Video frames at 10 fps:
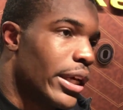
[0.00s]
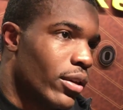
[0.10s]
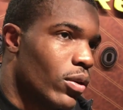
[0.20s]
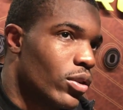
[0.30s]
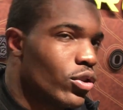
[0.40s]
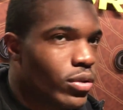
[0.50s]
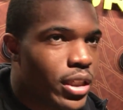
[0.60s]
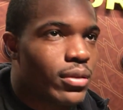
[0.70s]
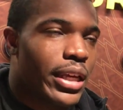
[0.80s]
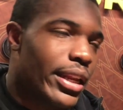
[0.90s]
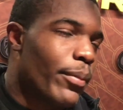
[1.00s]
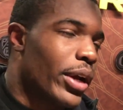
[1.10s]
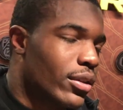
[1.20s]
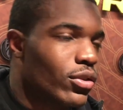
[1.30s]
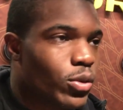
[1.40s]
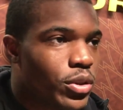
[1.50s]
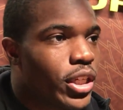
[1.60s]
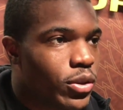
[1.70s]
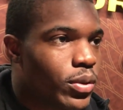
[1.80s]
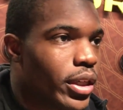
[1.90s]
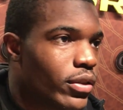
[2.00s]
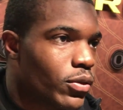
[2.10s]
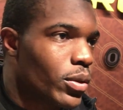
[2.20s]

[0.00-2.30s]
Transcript: Yeah, and at practice, too, but Jesuit, okay. Yes.